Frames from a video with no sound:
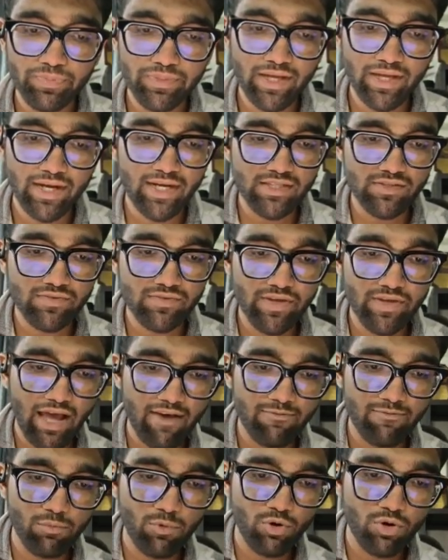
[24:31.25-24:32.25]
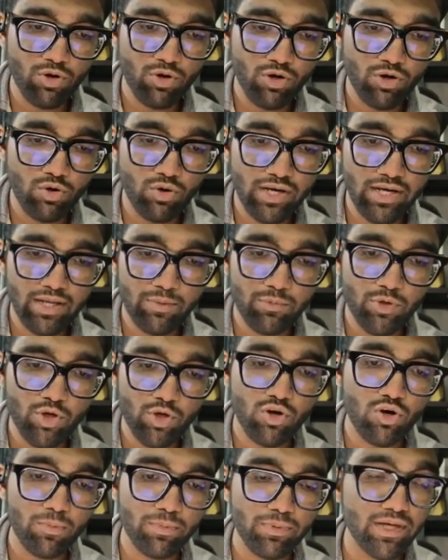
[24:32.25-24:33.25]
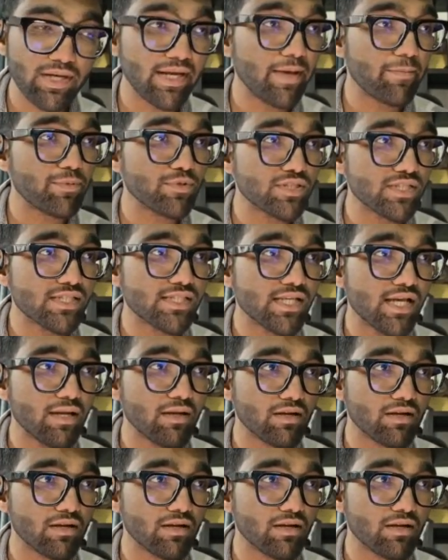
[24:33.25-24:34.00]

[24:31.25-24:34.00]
That is, we have monoclonal immunoglobulin deposits